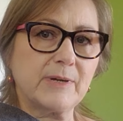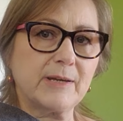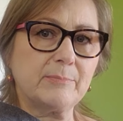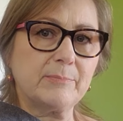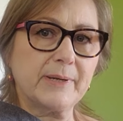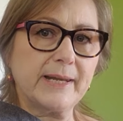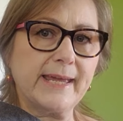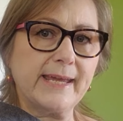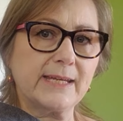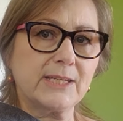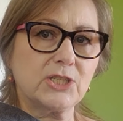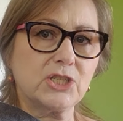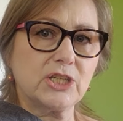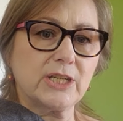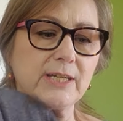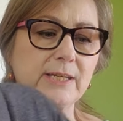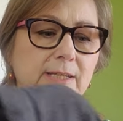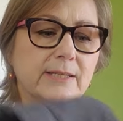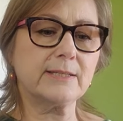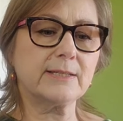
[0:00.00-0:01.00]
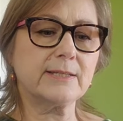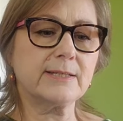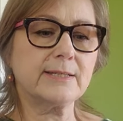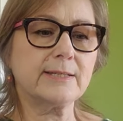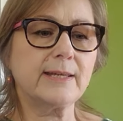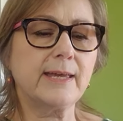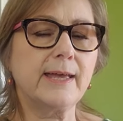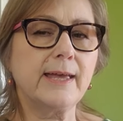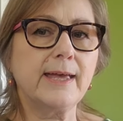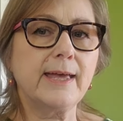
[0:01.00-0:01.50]
my black
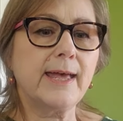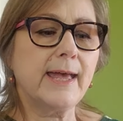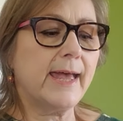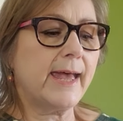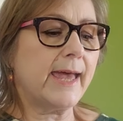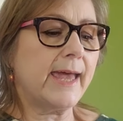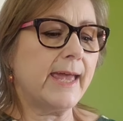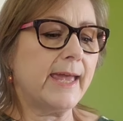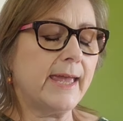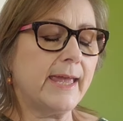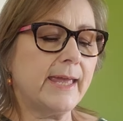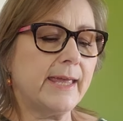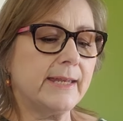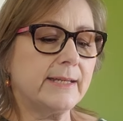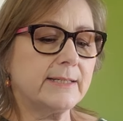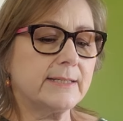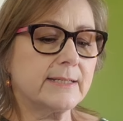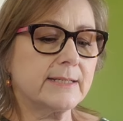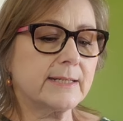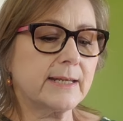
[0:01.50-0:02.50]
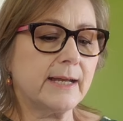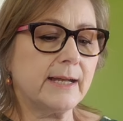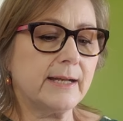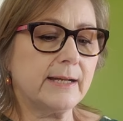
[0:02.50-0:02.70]
jeans, and